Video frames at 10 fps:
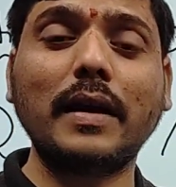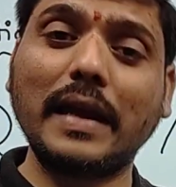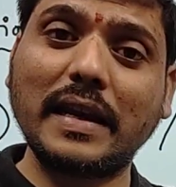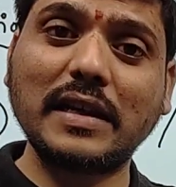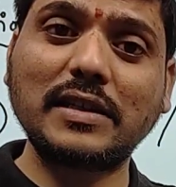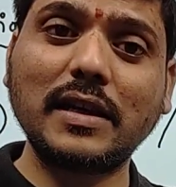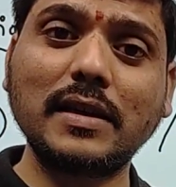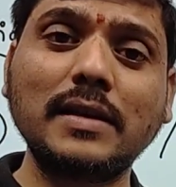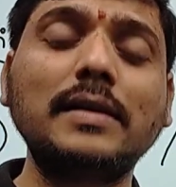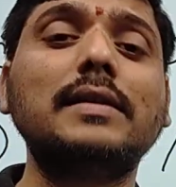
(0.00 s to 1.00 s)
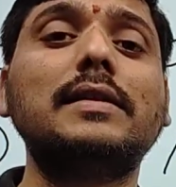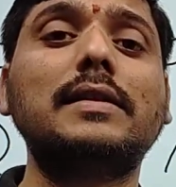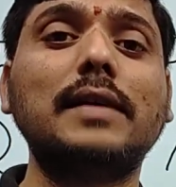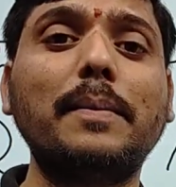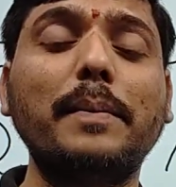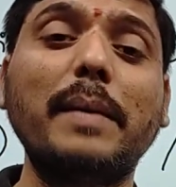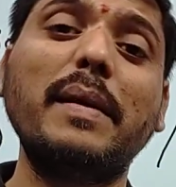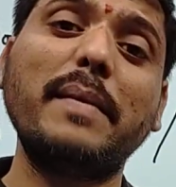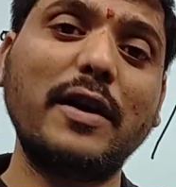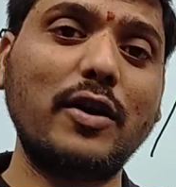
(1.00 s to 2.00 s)
irrational, some
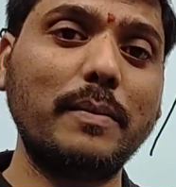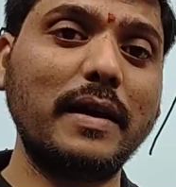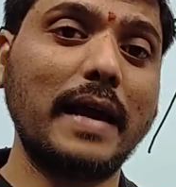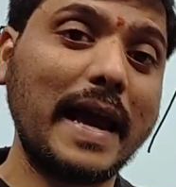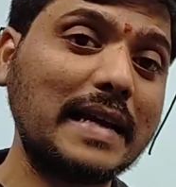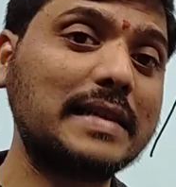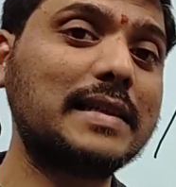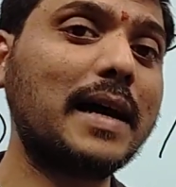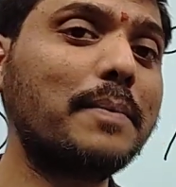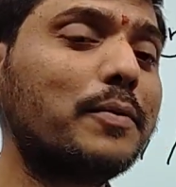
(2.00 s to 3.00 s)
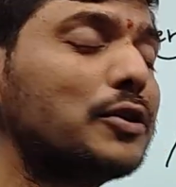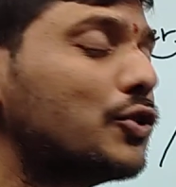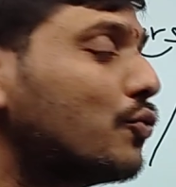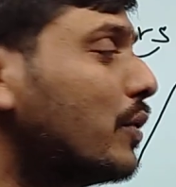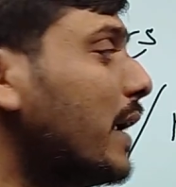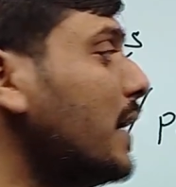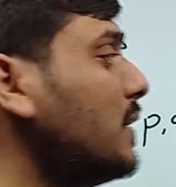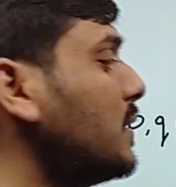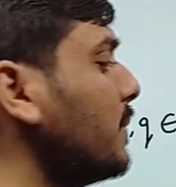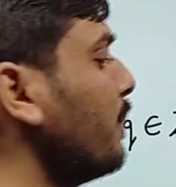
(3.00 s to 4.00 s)
maybe may not be. Example
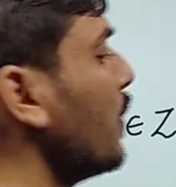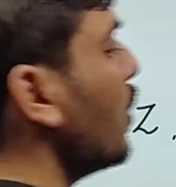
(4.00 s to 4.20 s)
students,